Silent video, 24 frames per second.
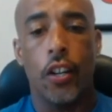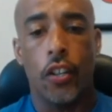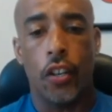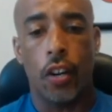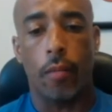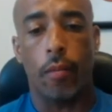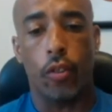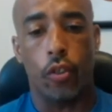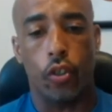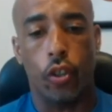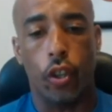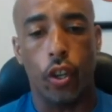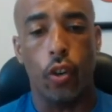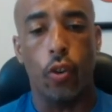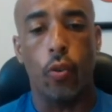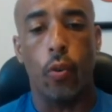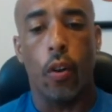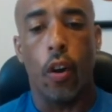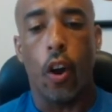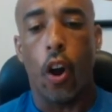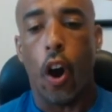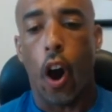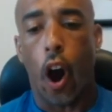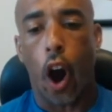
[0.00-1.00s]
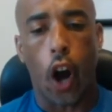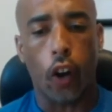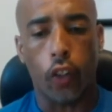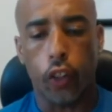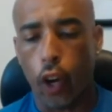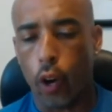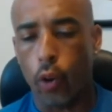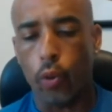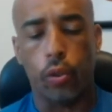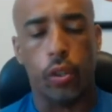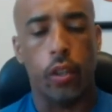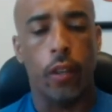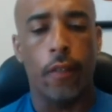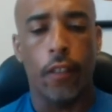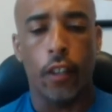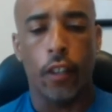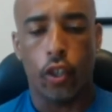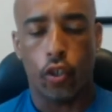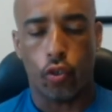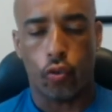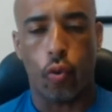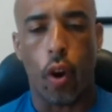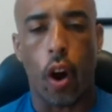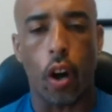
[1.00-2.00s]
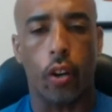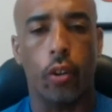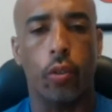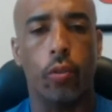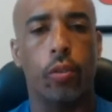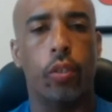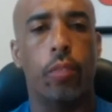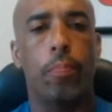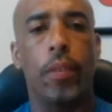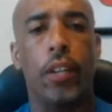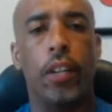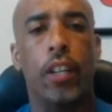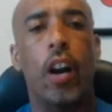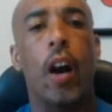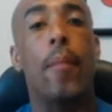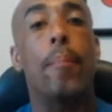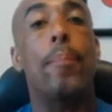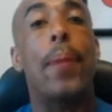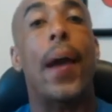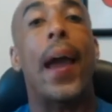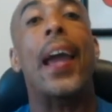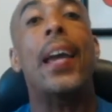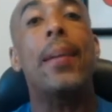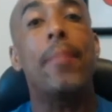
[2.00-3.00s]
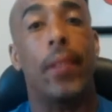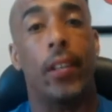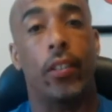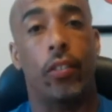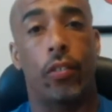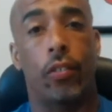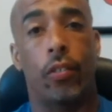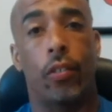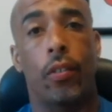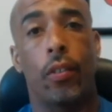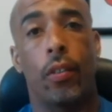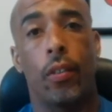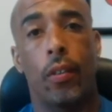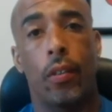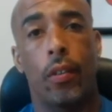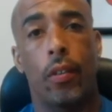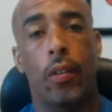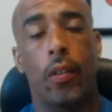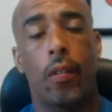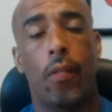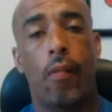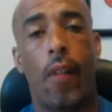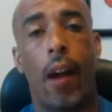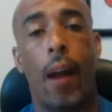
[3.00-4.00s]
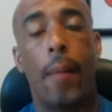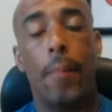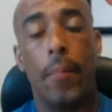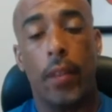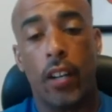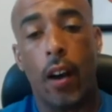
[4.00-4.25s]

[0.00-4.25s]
Number two, all those struggles become payments, right?